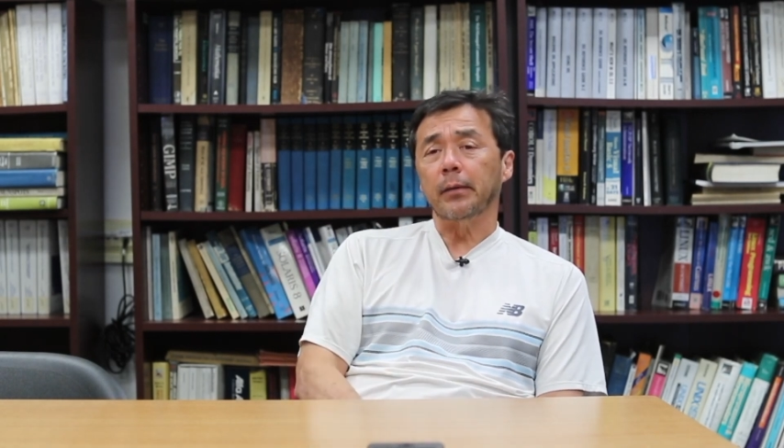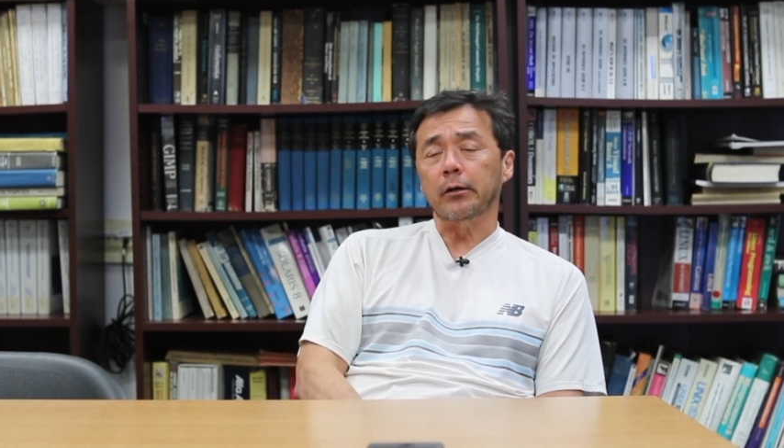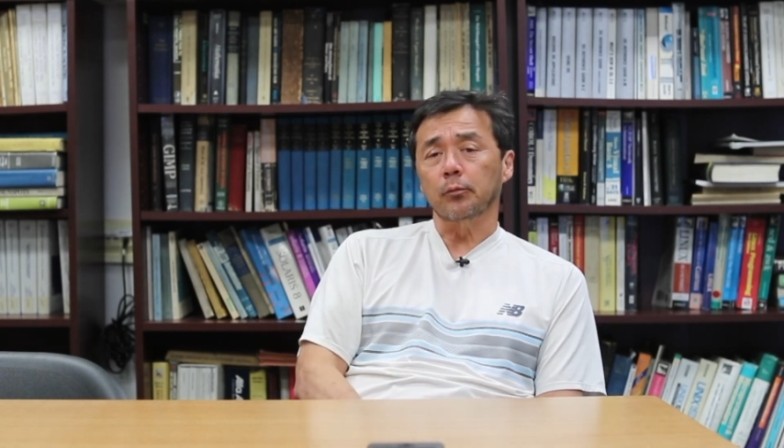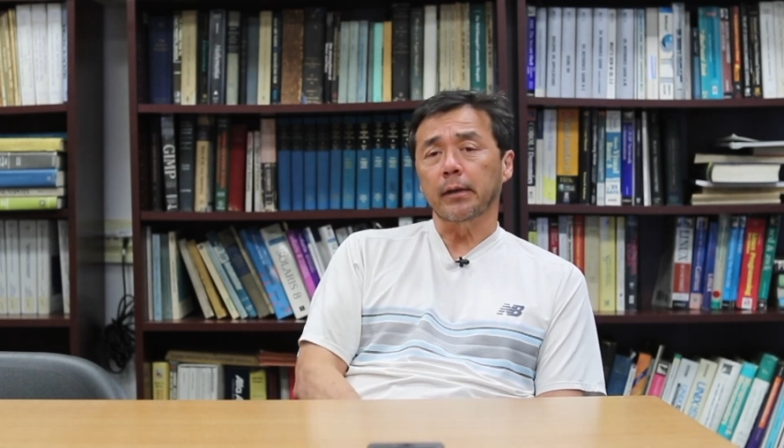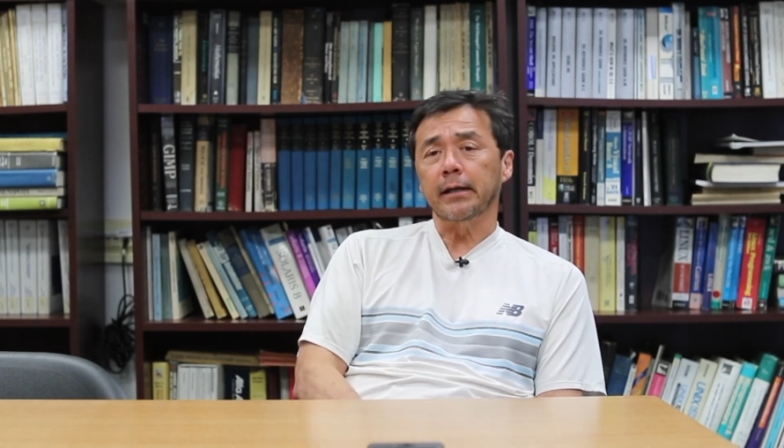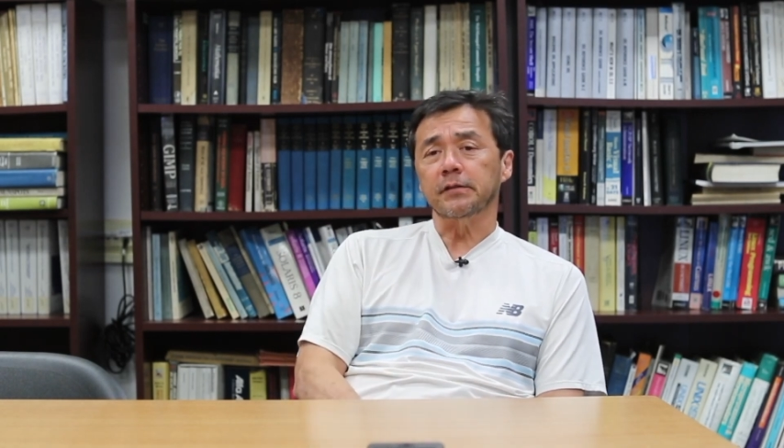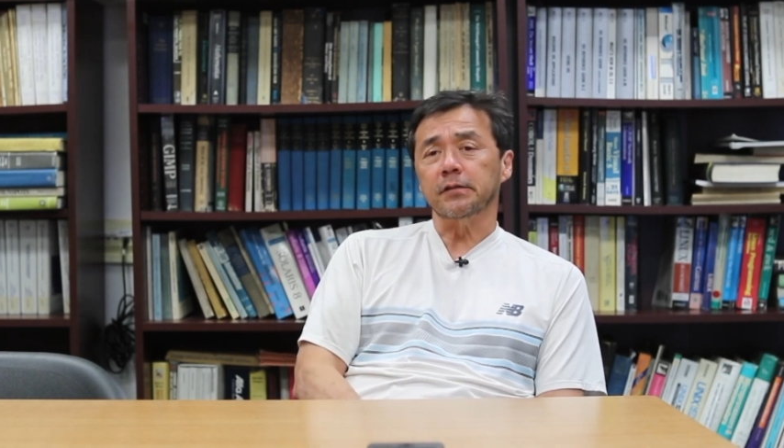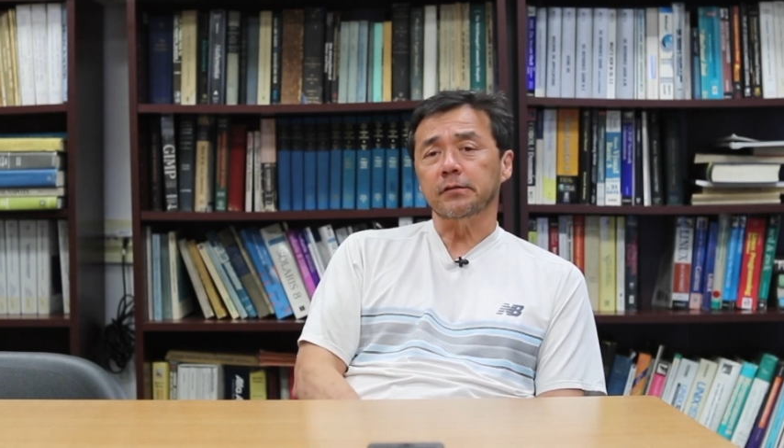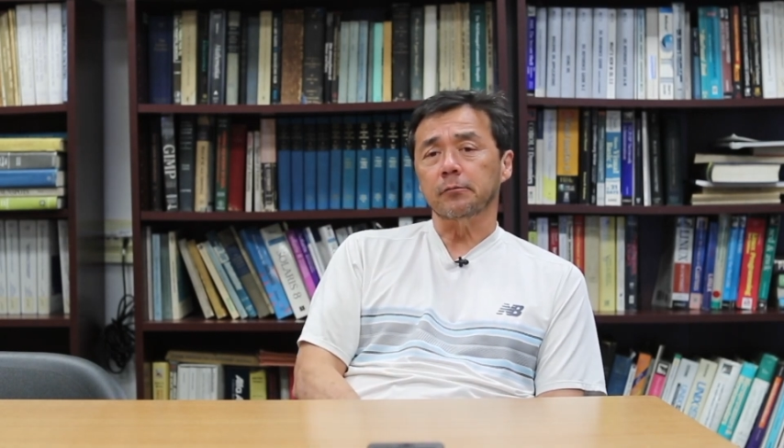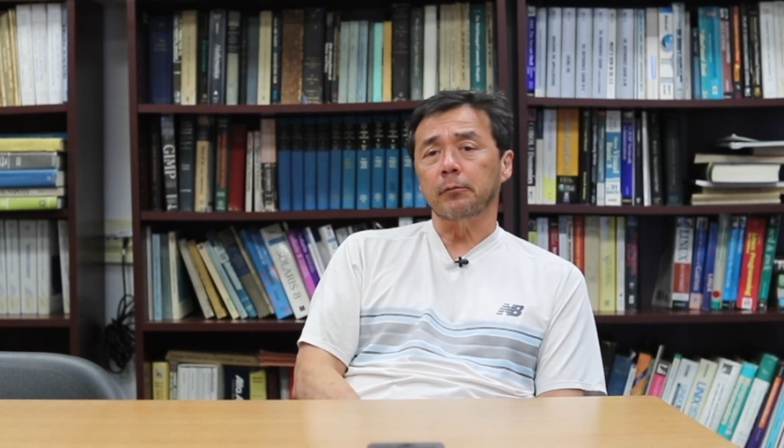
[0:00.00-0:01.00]
Minor Planet
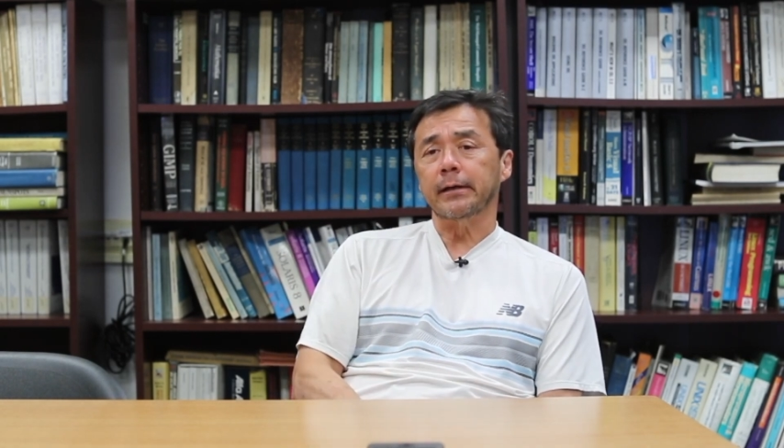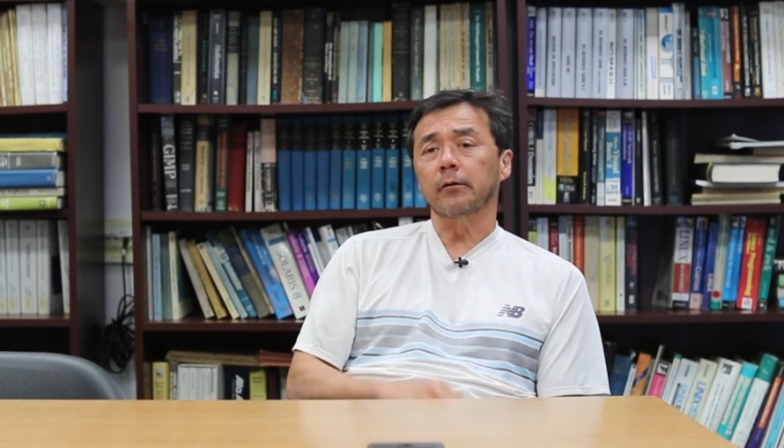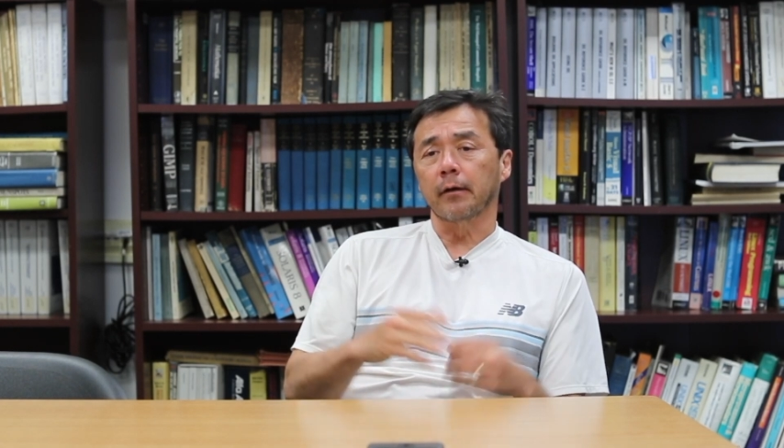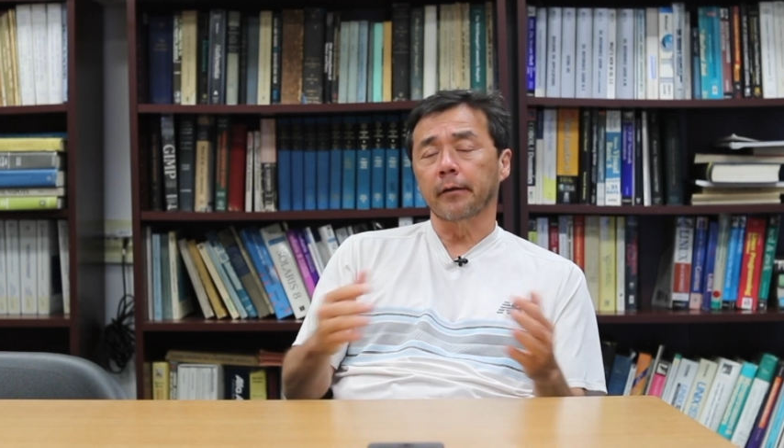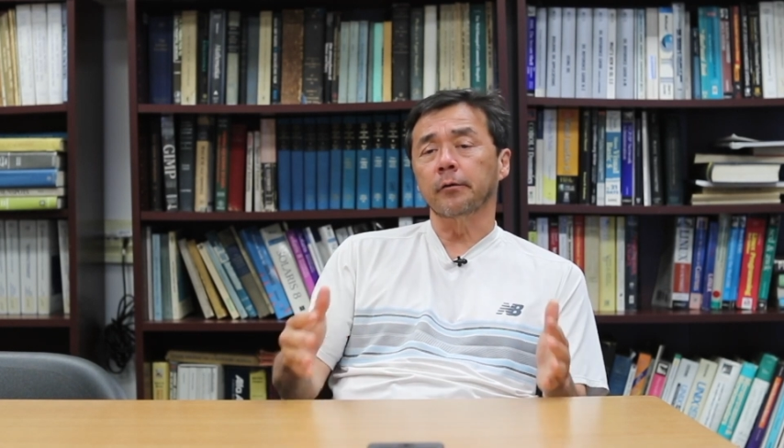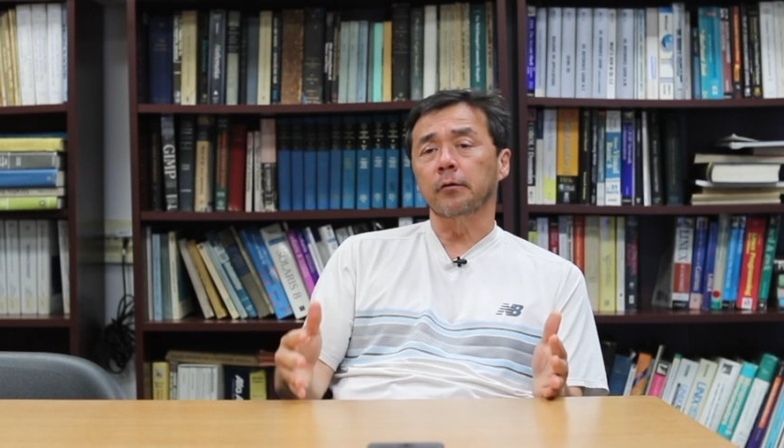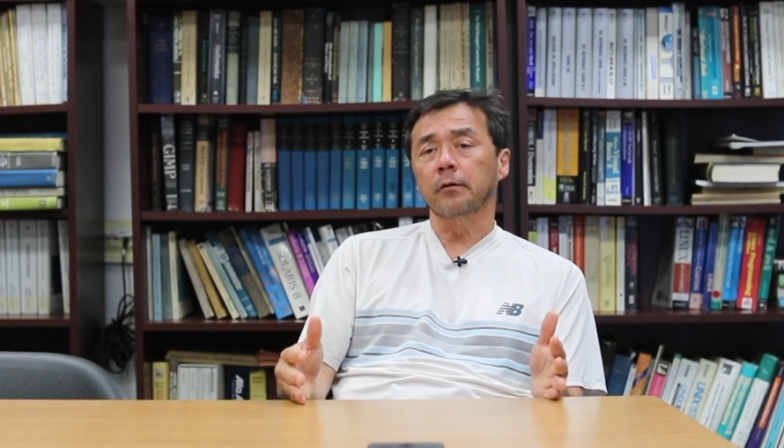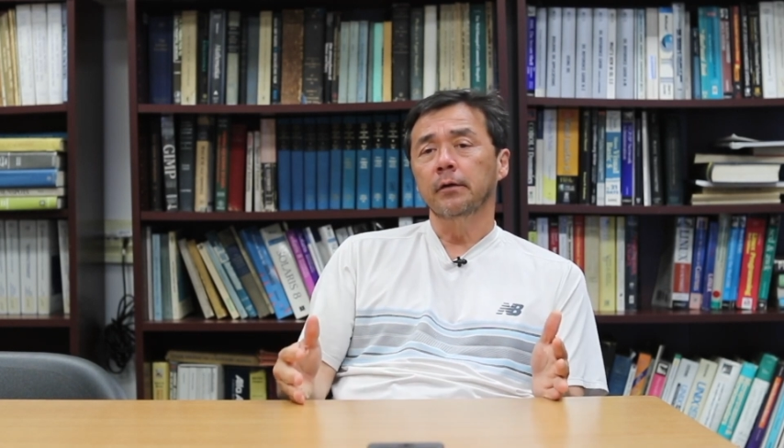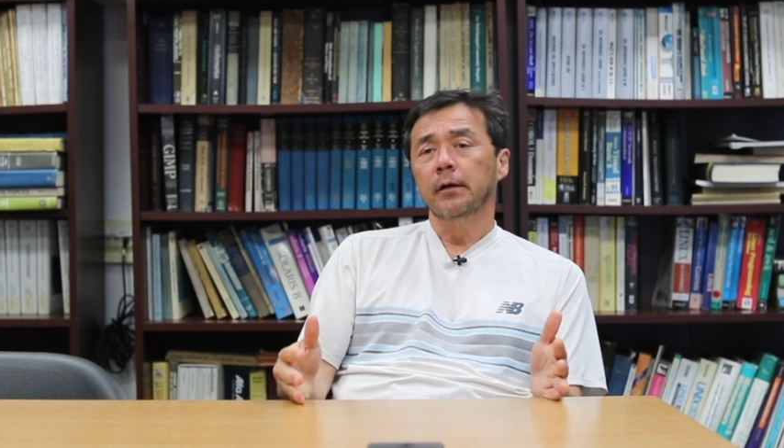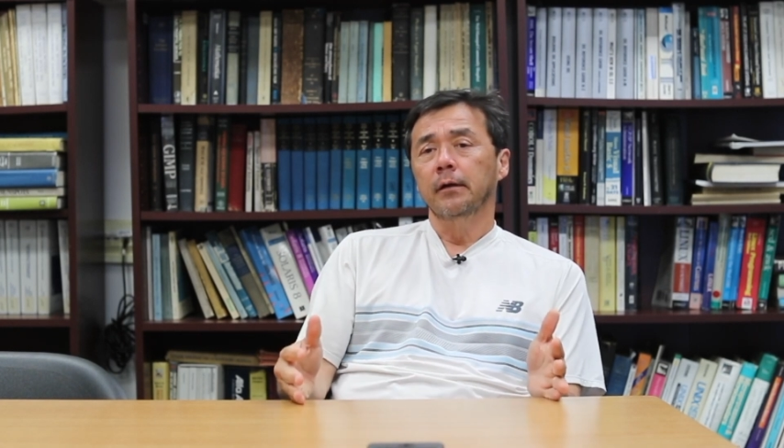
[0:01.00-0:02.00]
Center, where other